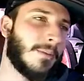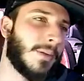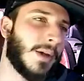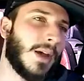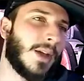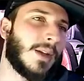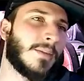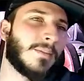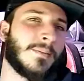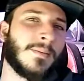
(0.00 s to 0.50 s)

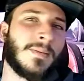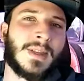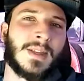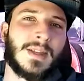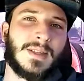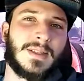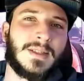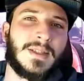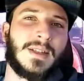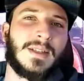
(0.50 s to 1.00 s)
But
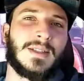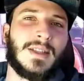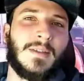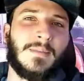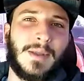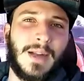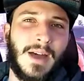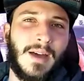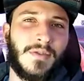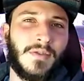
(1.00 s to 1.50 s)
since they've
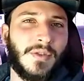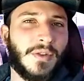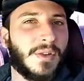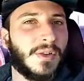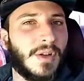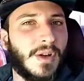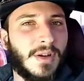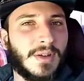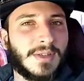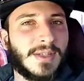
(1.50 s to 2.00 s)
been out for a
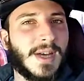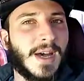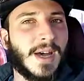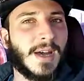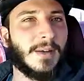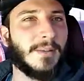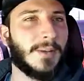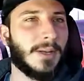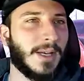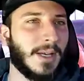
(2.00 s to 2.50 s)
long
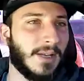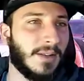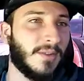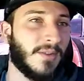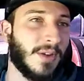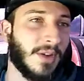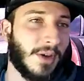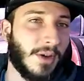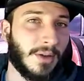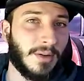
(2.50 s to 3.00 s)
time, and it's
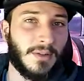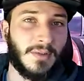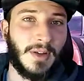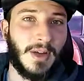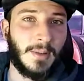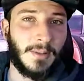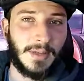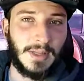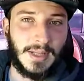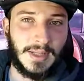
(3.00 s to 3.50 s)
very hard to
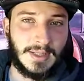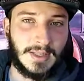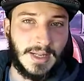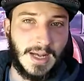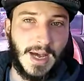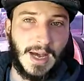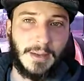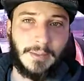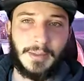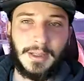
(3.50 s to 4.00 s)
find one that's
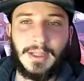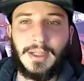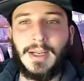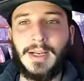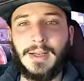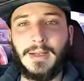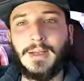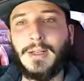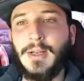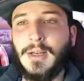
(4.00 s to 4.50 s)
not been like